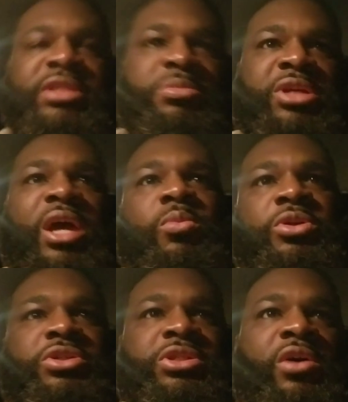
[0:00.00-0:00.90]
some time with
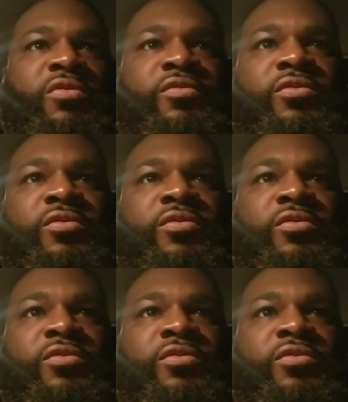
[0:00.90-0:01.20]
yourself.